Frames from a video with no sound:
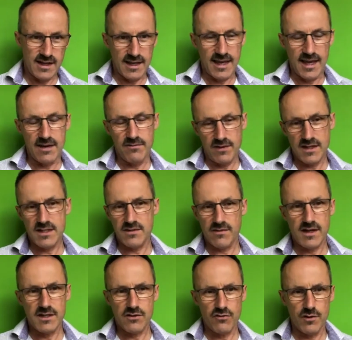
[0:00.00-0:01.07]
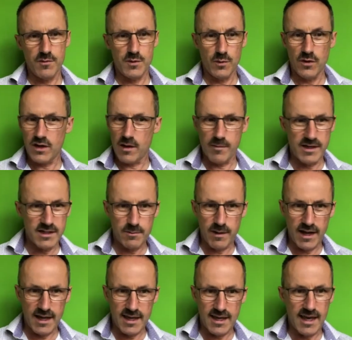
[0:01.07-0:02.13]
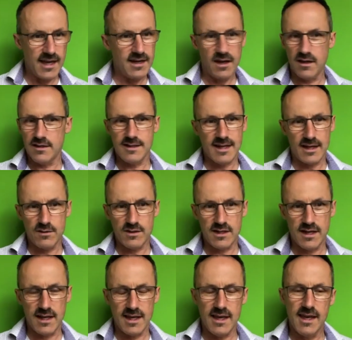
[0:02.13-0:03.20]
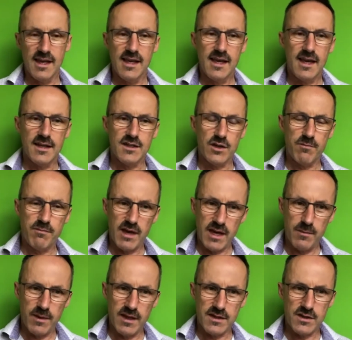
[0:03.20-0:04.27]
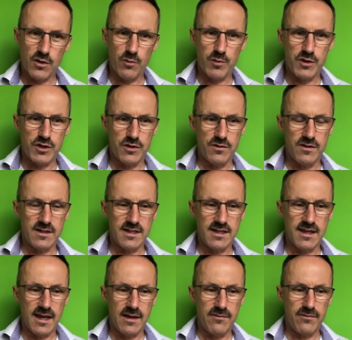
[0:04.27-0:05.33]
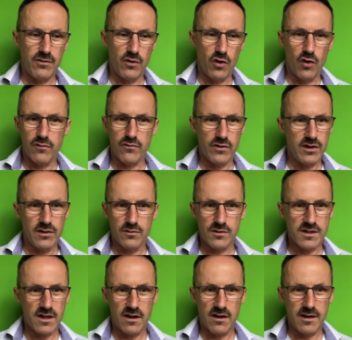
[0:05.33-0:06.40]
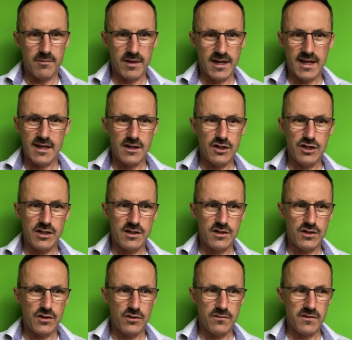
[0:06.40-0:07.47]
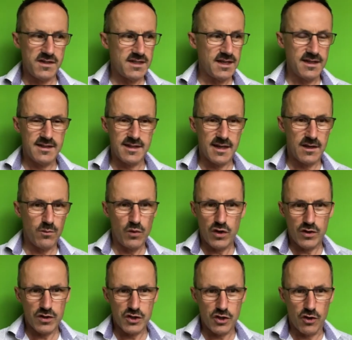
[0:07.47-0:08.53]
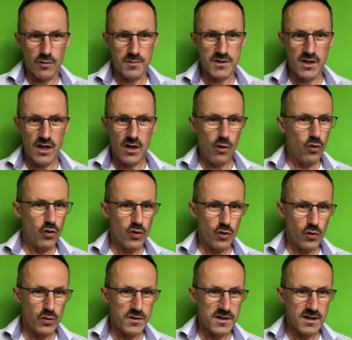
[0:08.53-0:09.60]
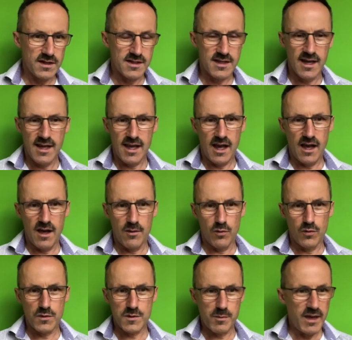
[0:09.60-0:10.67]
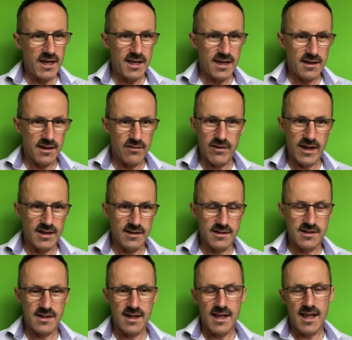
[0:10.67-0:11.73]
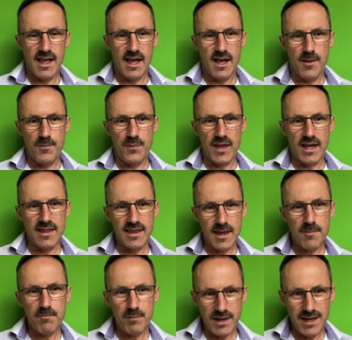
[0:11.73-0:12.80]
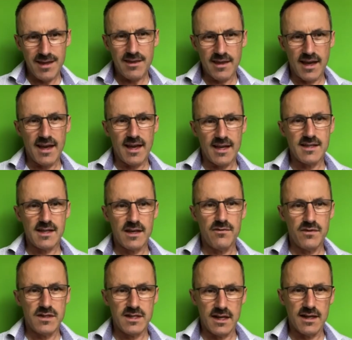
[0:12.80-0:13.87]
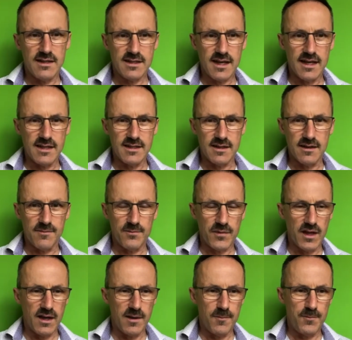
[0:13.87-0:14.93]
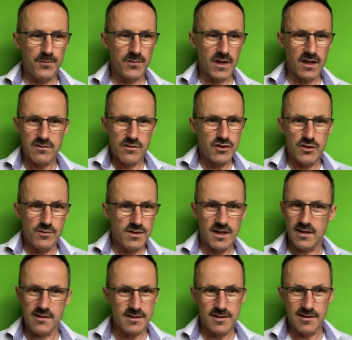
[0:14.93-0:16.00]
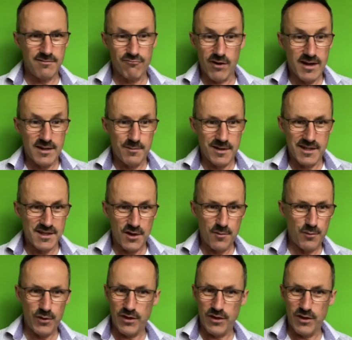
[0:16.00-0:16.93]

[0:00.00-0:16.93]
Again, face-to-face groups will come into play again, undoubtedly, and so maybe there's an opportunity there for offering your time and energy to facilitate workshops or courses or speaking events, and then be there as a facilitator. I just use that as a random example.